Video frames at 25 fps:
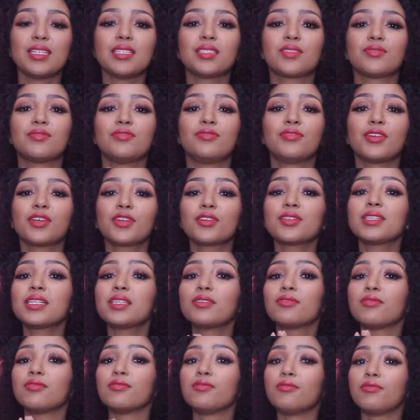It is
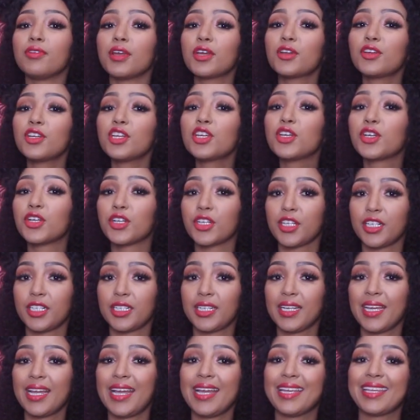very, very
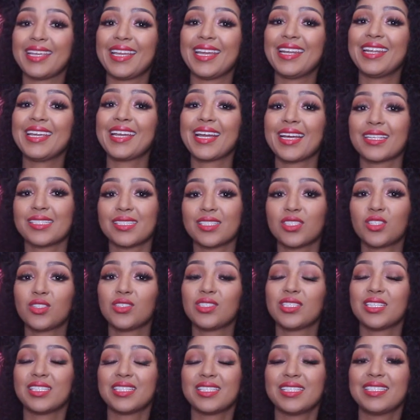good at getting us
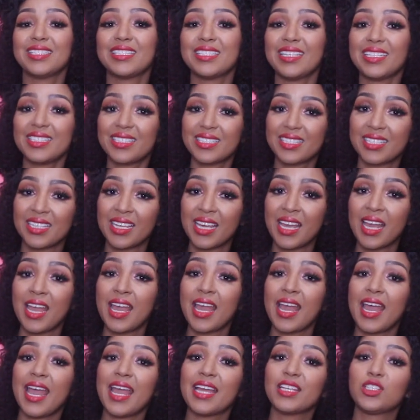to just sit
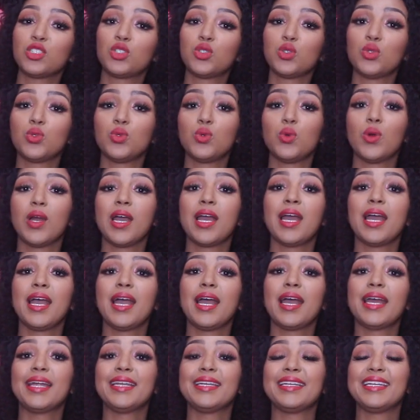and do
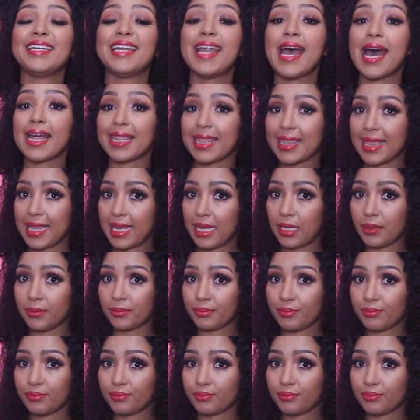nothing.